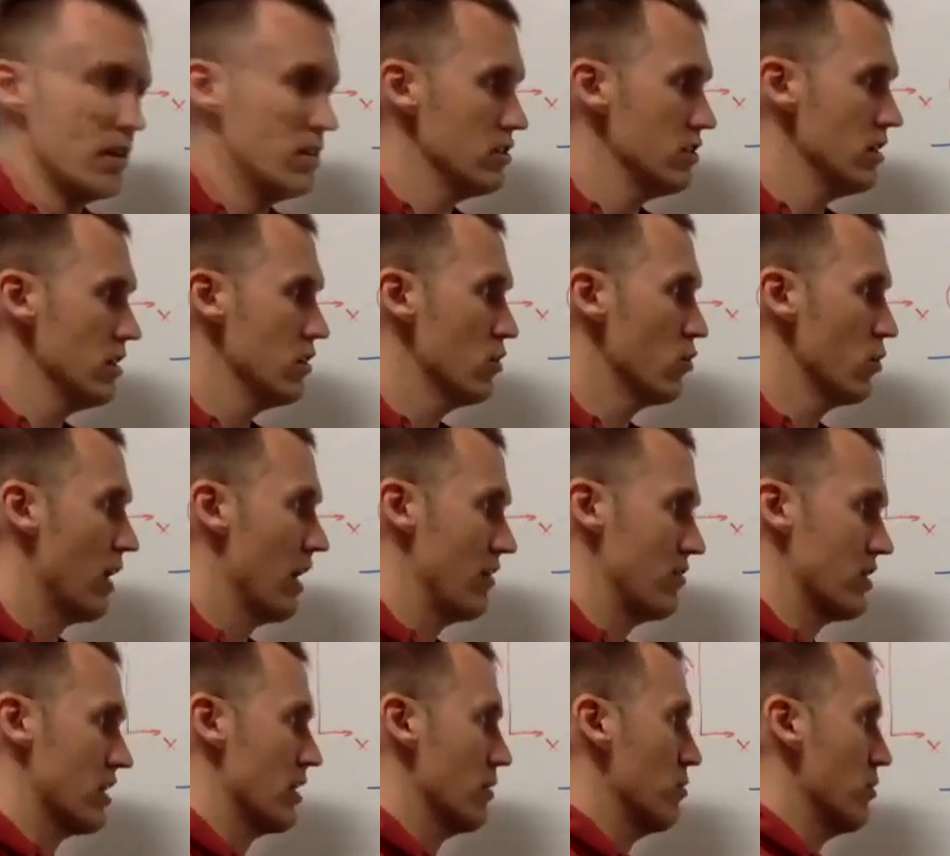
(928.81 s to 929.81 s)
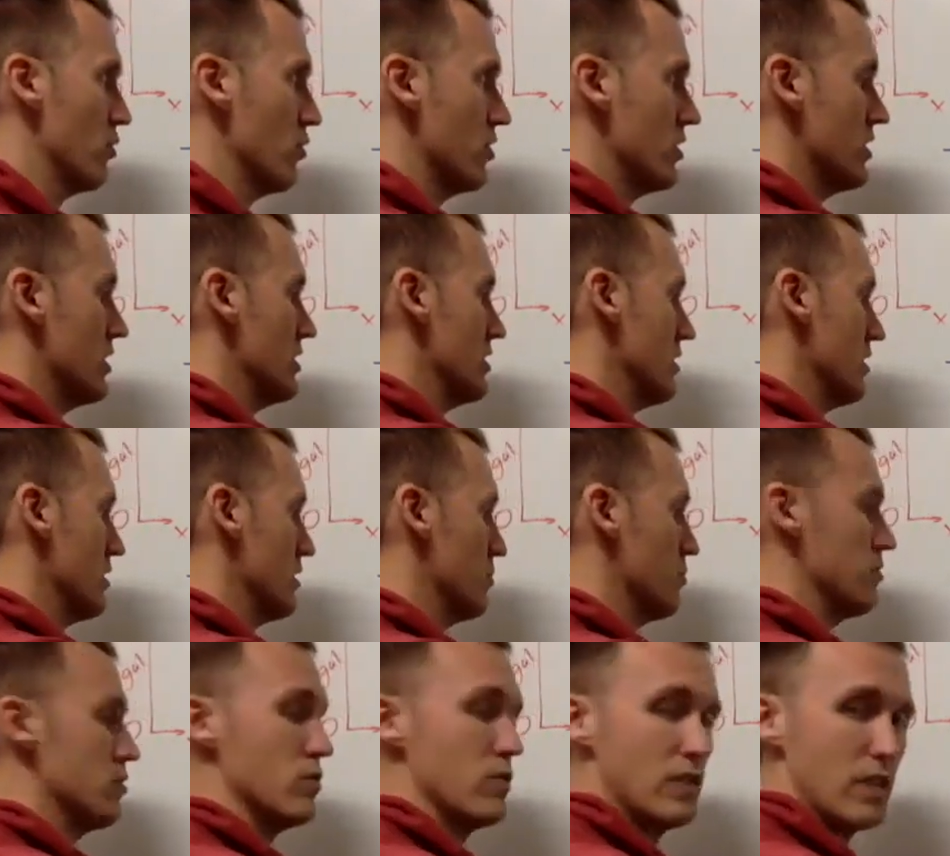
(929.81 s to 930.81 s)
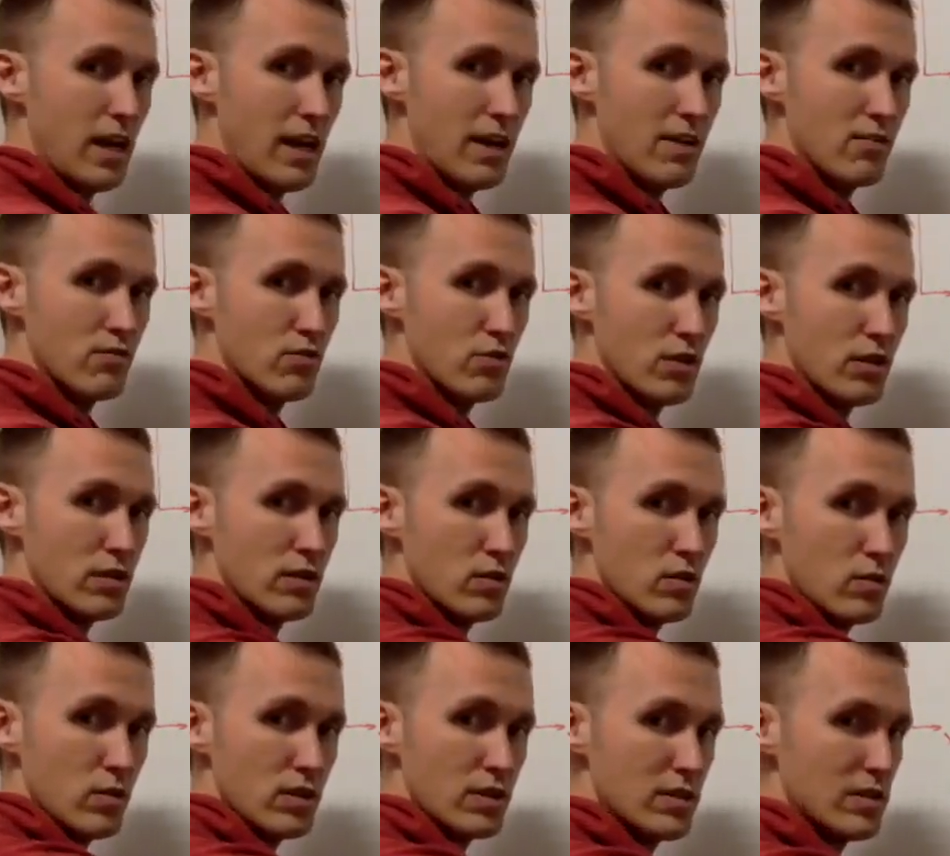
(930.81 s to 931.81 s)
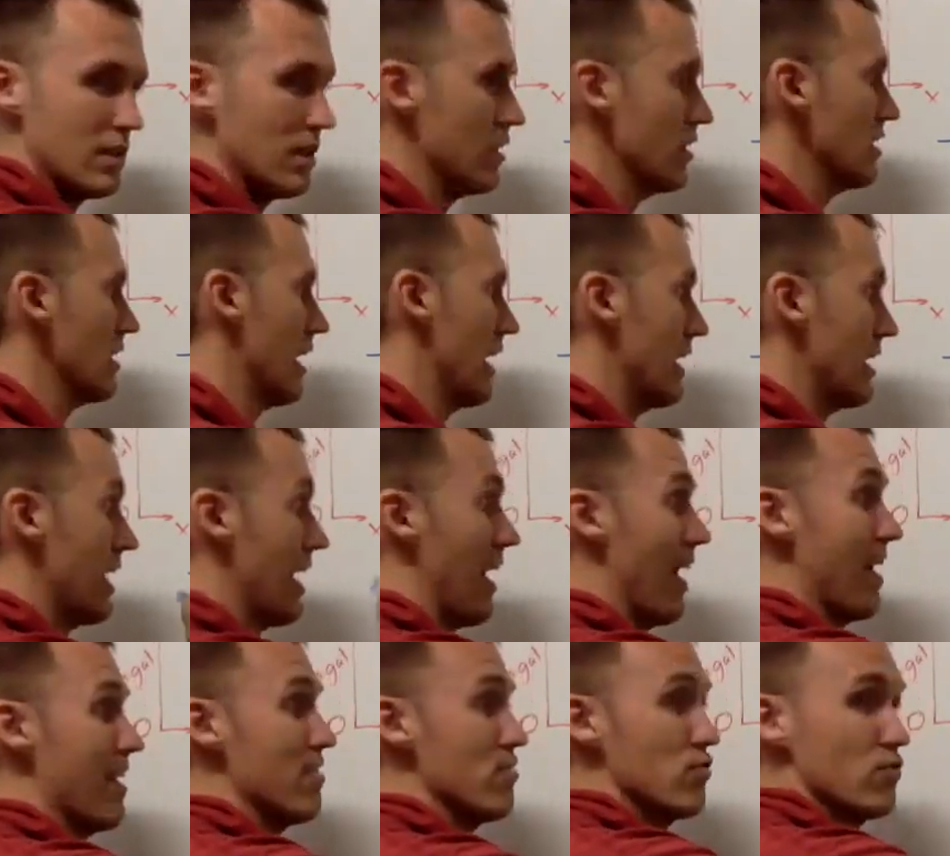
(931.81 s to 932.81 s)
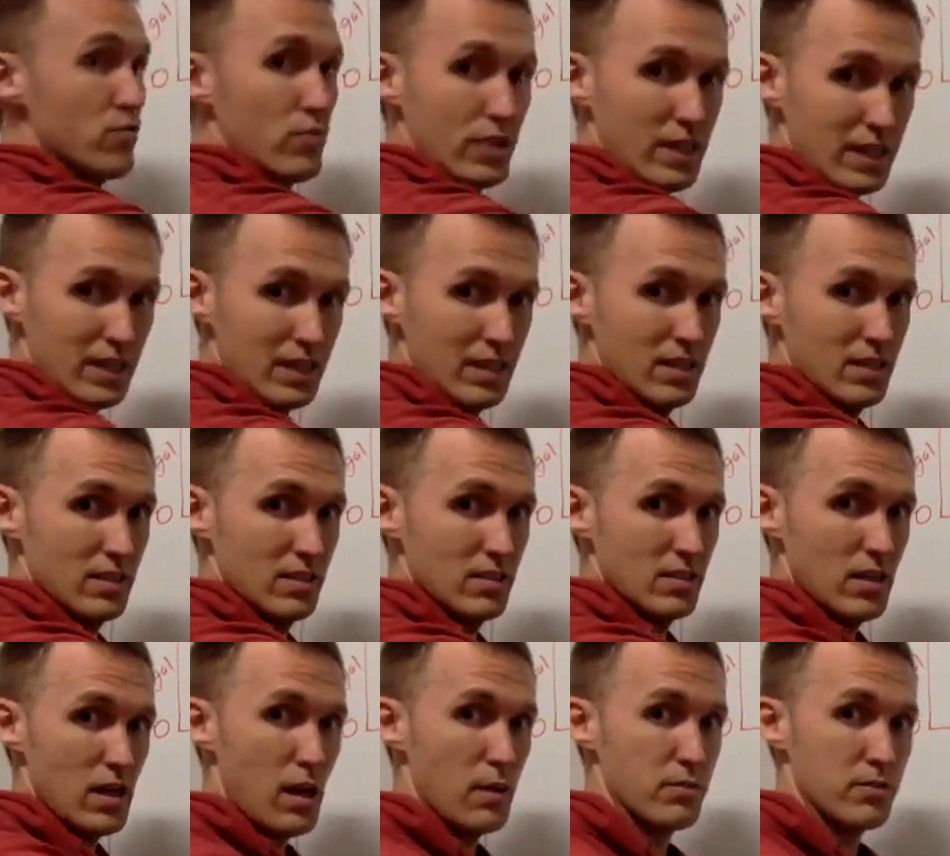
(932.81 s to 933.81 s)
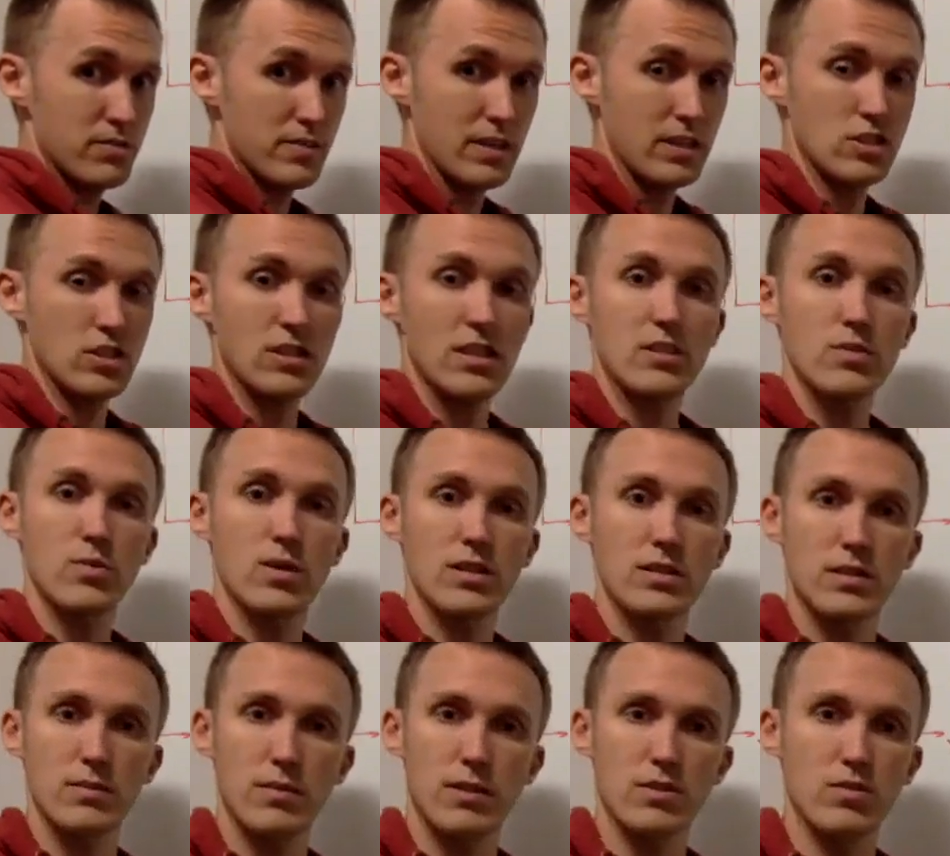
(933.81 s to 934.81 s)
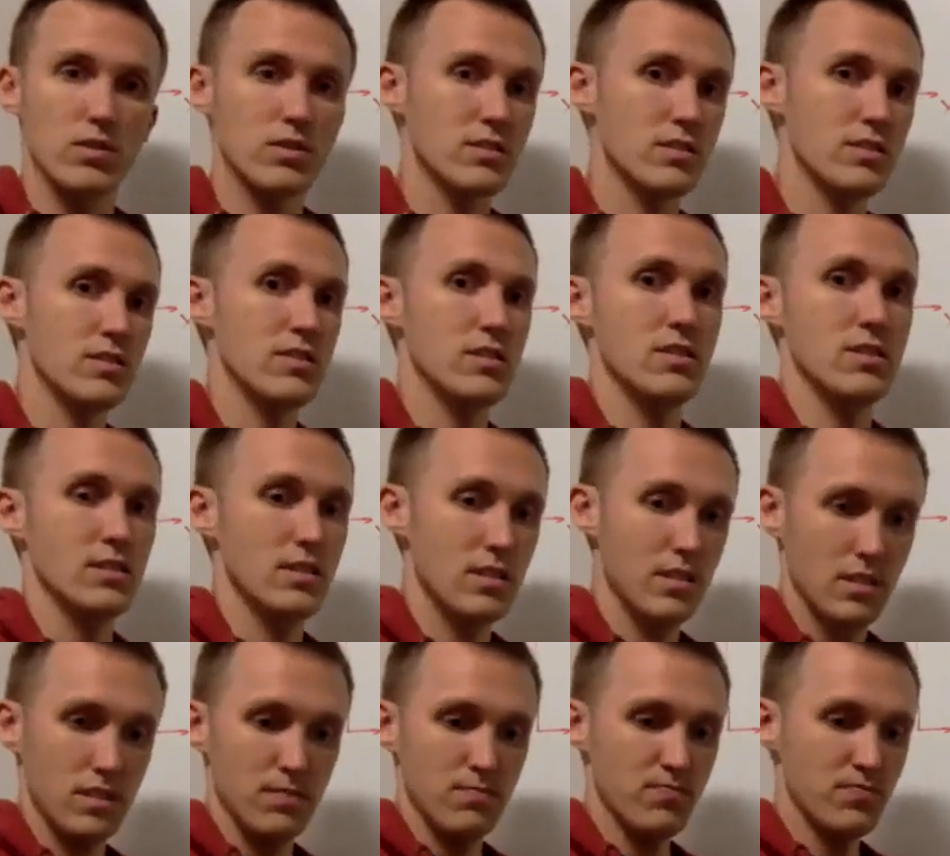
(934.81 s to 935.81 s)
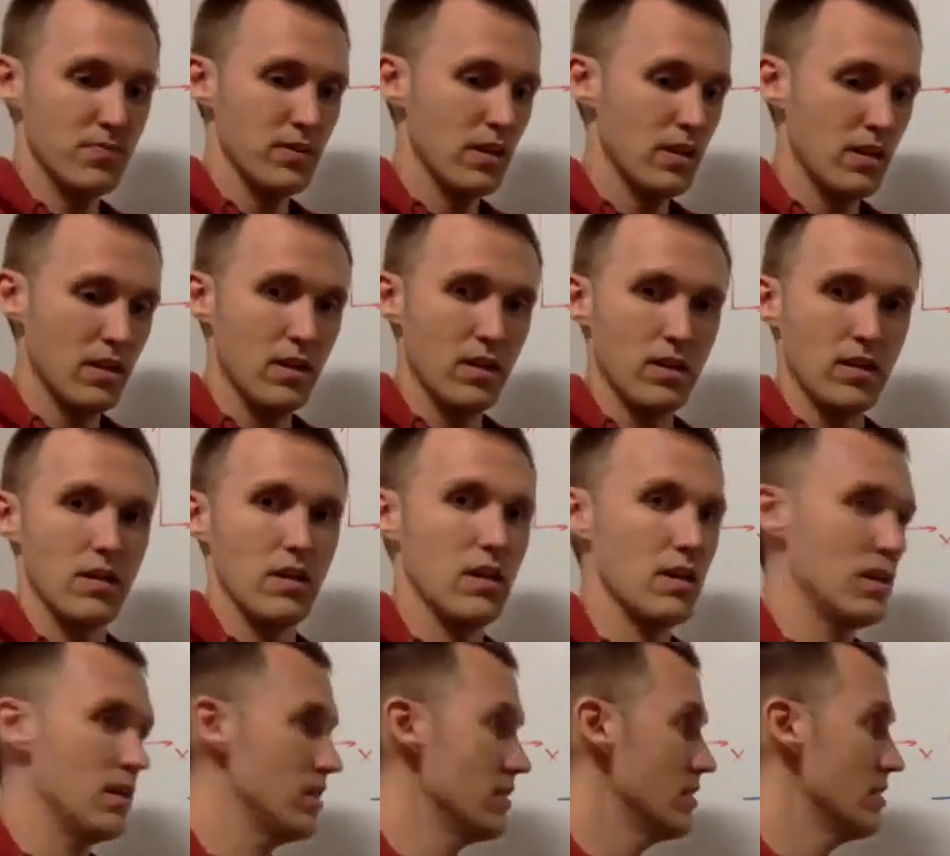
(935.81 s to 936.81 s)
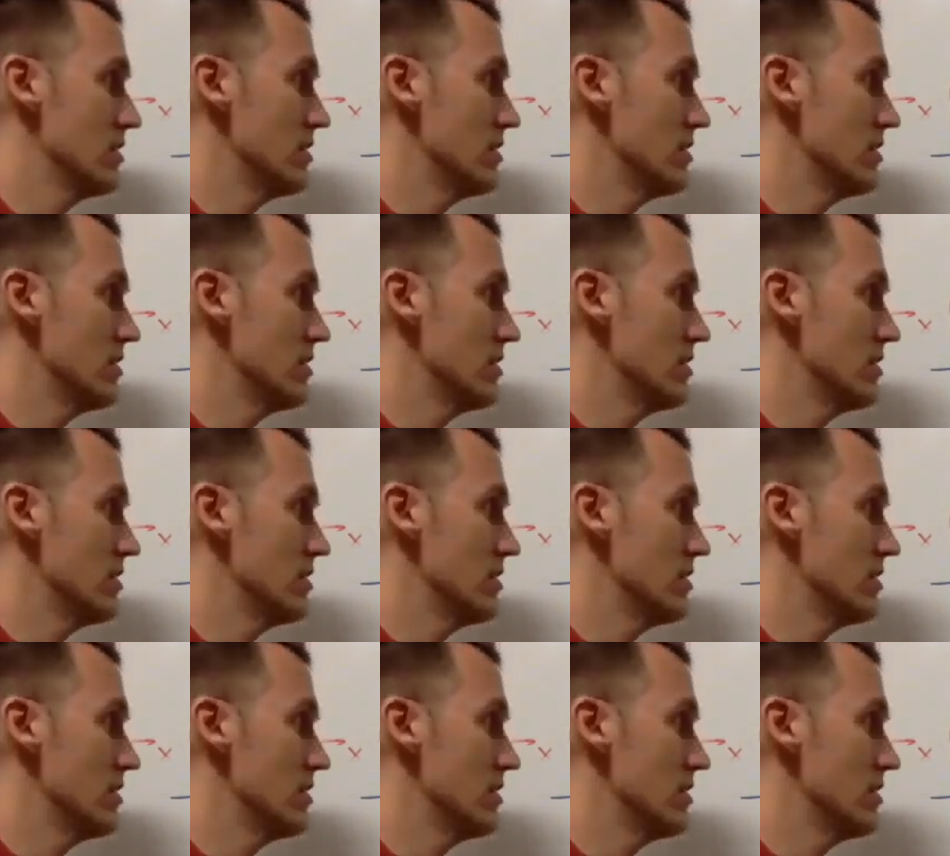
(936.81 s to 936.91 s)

So we have to compute the distance between every grid cell and every observation. That's why it's a matrix. It's a